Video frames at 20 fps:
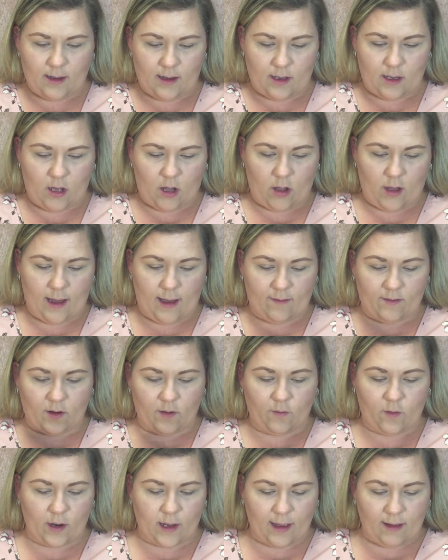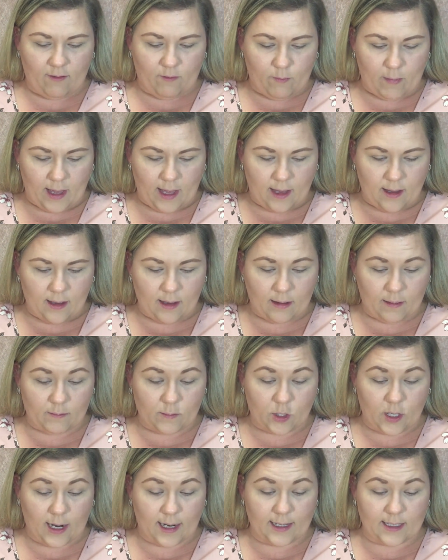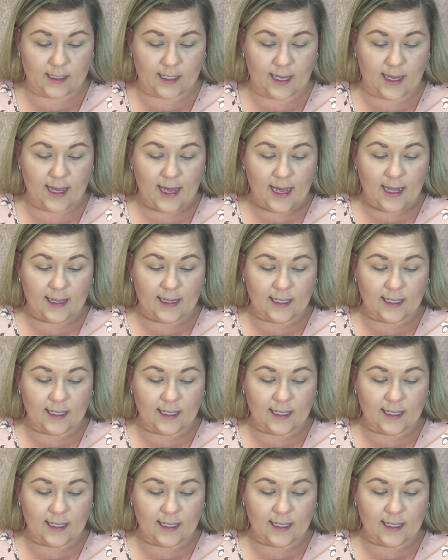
Y'all have to forgive me, I'm trying to see it.